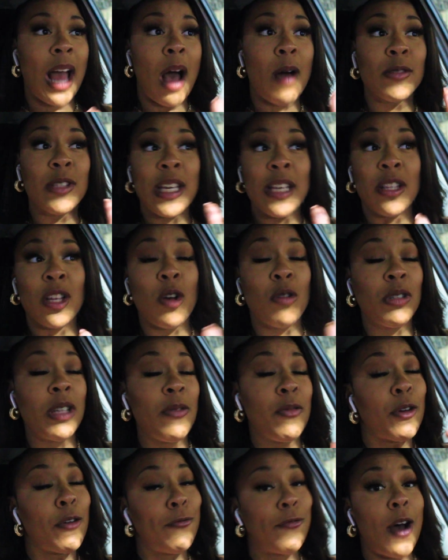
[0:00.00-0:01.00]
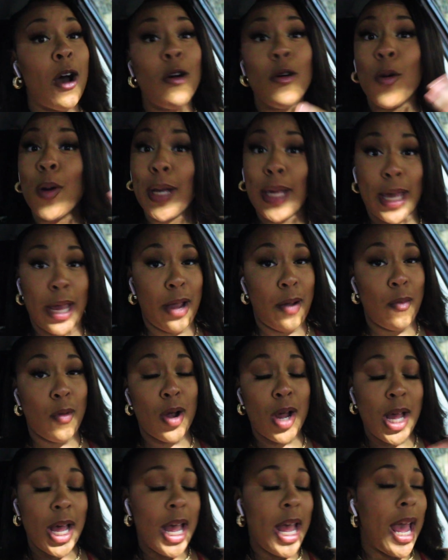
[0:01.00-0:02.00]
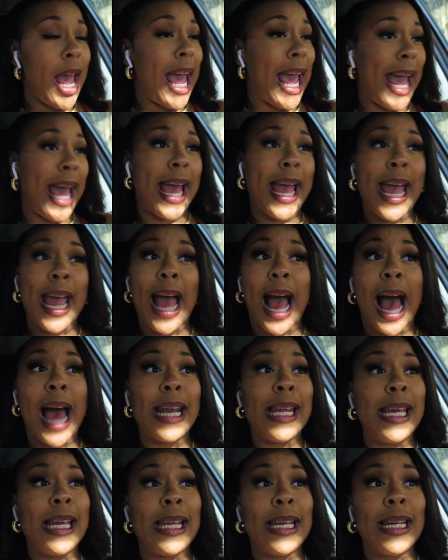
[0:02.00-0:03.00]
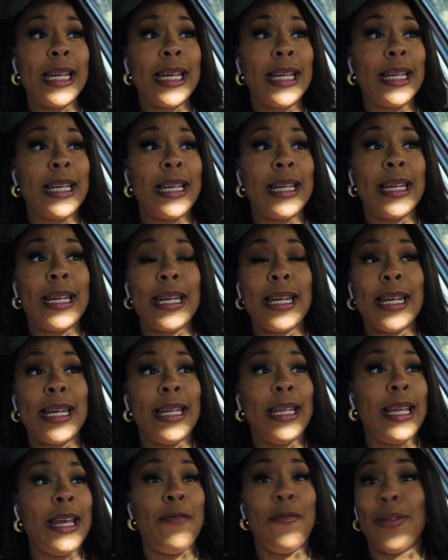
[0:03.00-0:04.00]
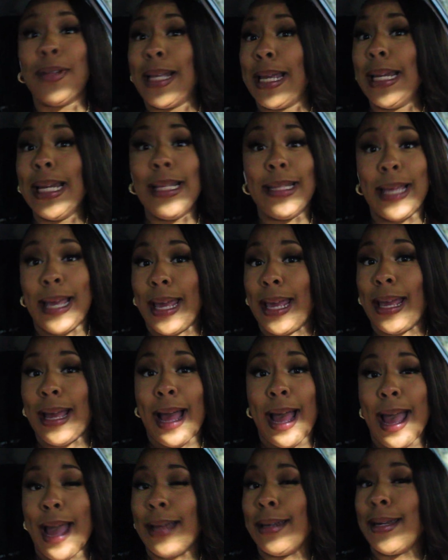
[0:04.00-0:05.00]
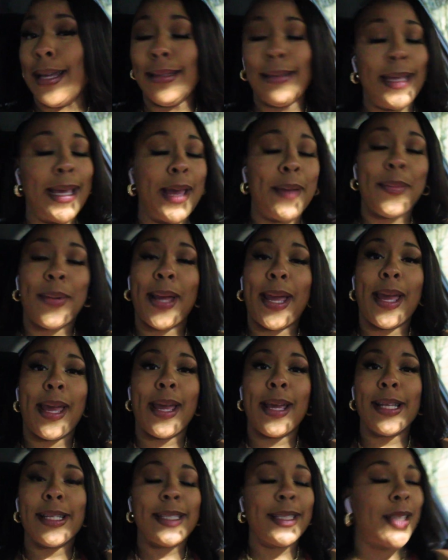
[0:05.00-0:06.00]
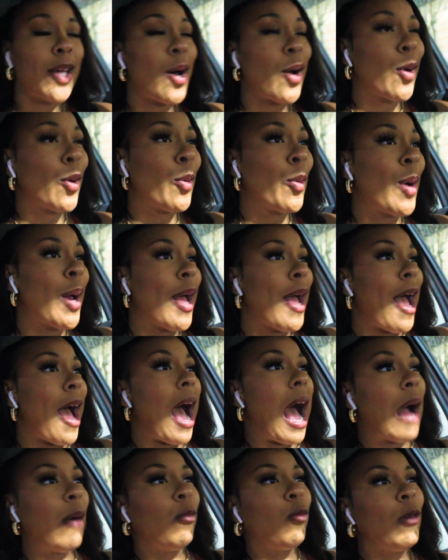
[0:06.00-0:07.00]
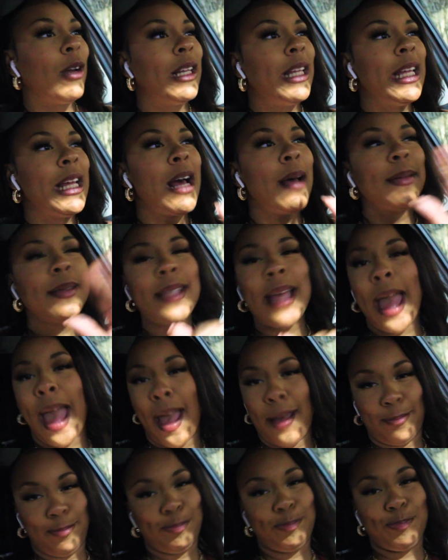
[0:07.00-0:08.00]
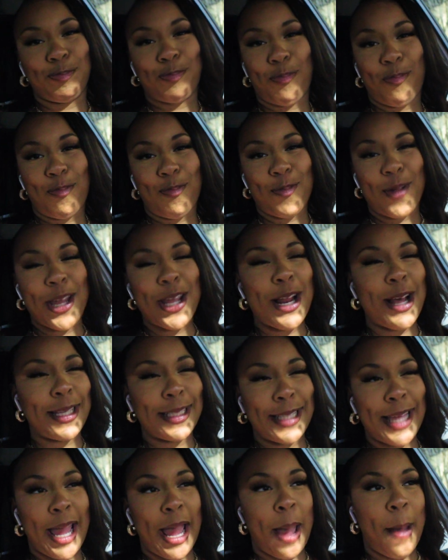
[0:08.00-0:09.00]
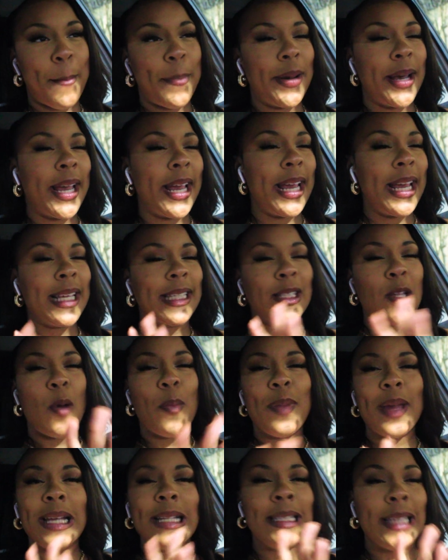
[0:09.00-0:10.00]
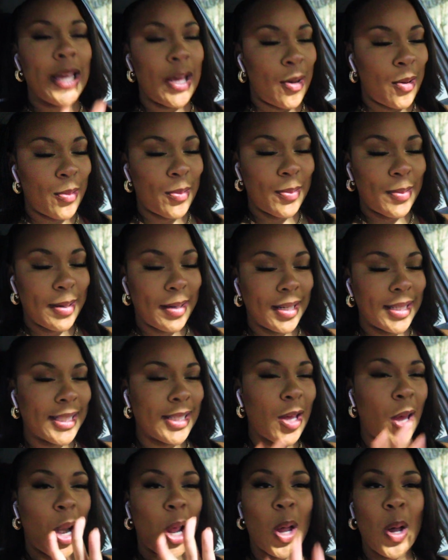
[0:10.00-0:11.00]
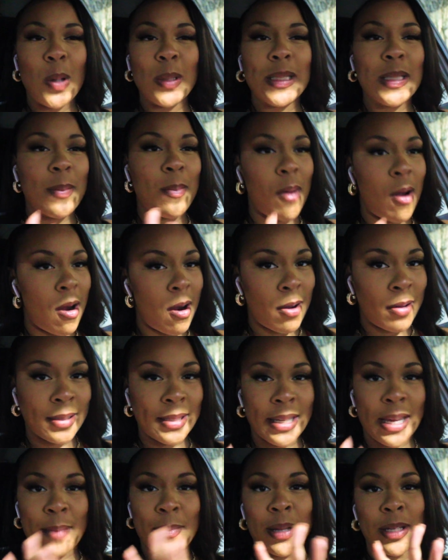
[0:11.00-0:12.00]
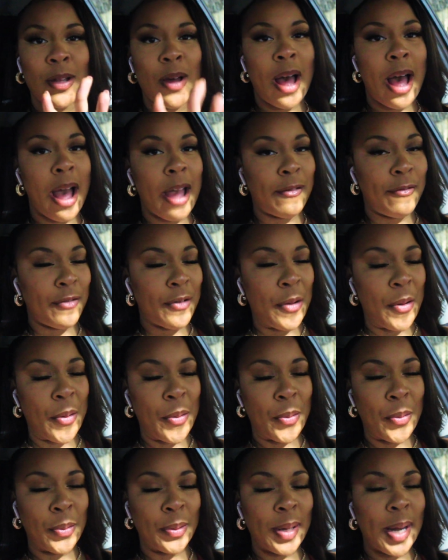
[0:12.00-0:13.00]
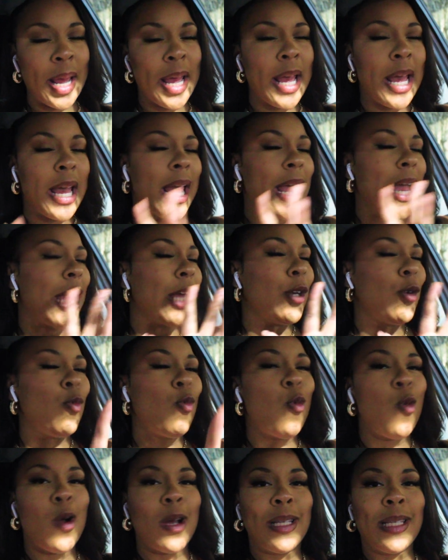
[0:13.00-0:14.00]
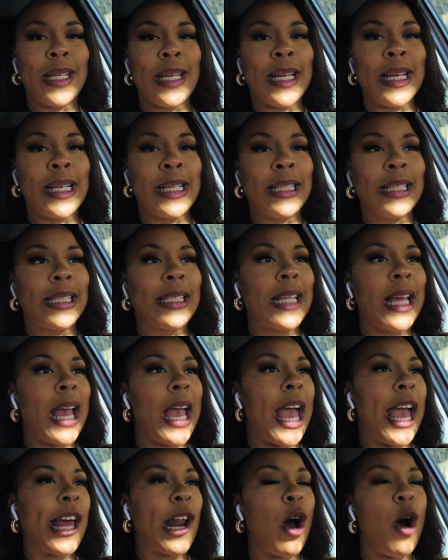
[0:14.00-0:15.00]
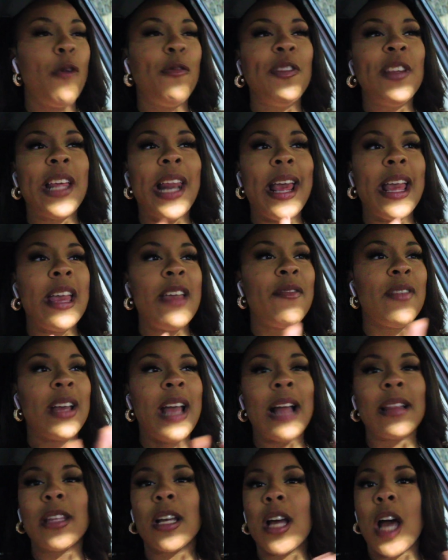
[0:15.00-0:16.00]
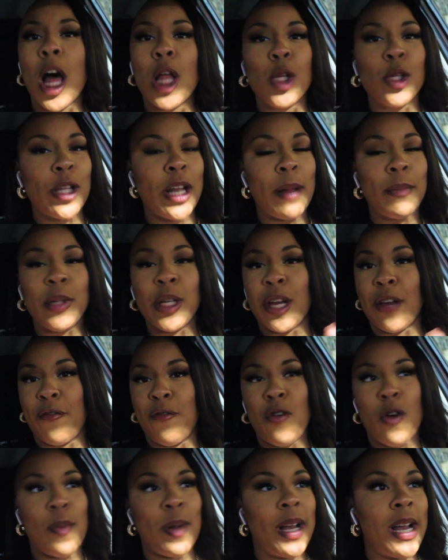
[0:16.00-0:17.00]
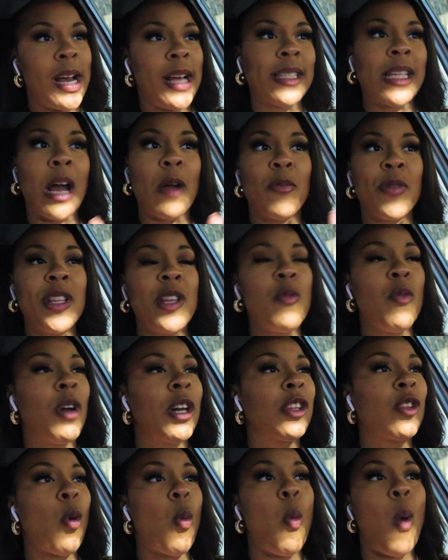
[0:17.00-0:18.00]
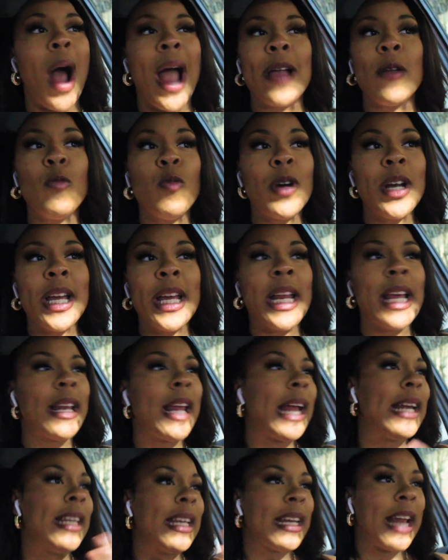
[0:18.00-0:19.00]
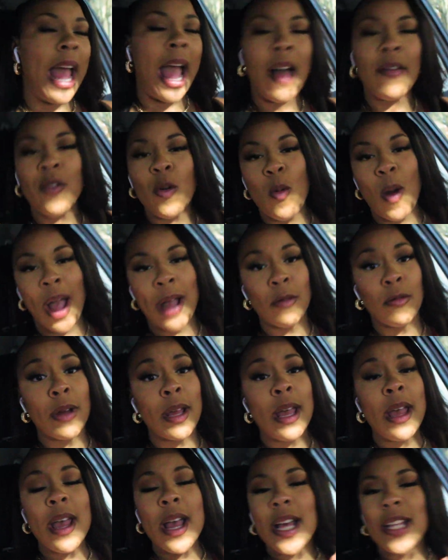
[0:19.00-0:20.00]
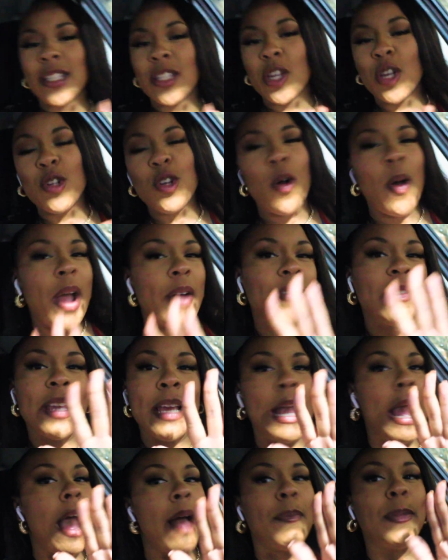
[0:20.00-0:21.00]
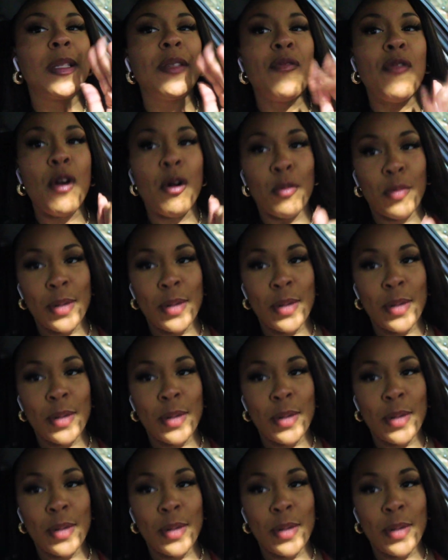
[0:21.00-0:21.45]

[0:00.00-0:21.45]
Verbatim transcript: I was either gonna leave with a phone or a camera, and I didn't leave with anything. I had nothing in my hand, so I'm really upset, you know what I'm saying, but it's no big deal. I'm just gonna go tomorrow to get my little iPhone in New Orleans, and hopefully they even got the color that I'm looking for, because I really wanted the white one and they didn't have the white one. So you know, everything happens for a